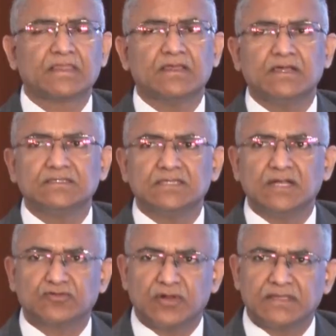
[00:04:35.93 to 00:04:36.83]
in the
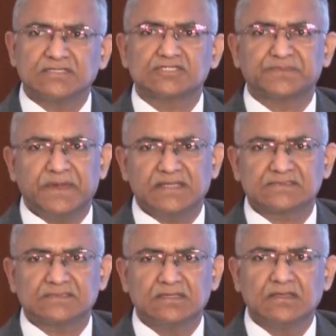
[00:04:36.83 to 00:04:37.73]
electrolyzer
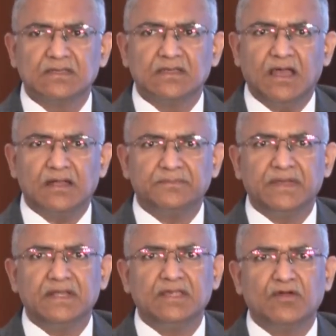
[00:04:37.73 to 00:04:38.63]
space, and
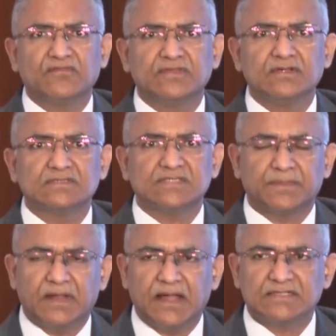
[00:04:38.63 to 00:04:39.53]
many of the
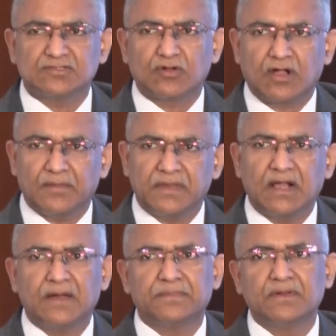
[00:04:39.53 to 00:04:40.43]
suppliers now coming
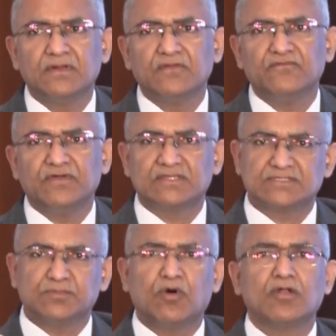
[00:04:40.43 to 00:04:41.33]
up with
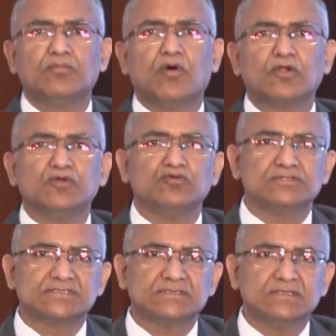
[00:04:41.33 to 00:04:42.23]
small
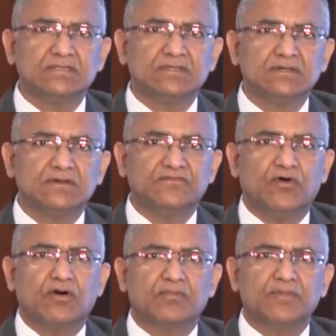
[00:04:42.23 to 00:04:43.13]
modules
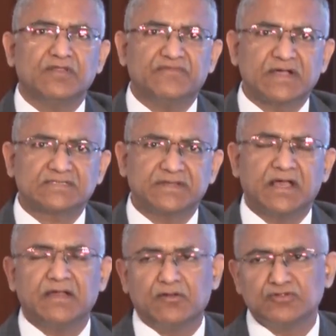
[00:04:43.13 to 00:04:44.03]
for manufacturing
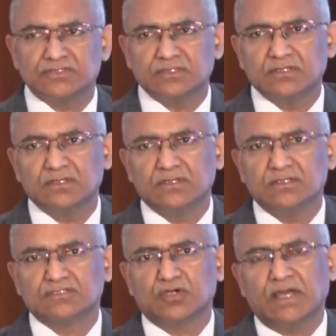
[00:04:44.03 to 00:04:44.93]
hydrogen.
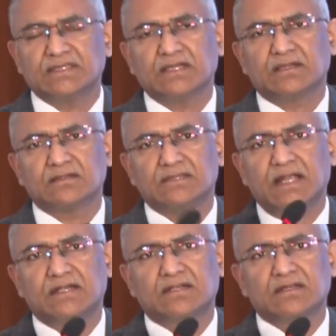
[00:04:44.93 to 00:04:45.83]
So I think
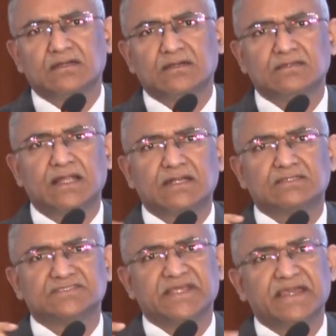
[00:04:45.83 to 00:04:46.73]
that
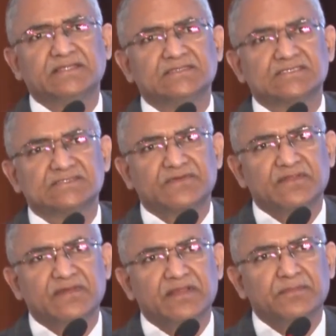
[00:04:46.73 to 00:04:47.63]
that change is
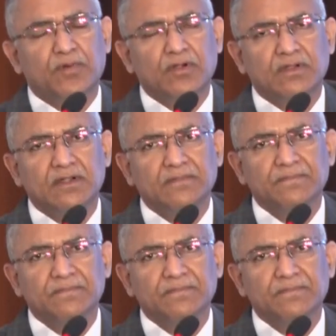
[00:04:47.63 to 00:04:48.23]
very, very important.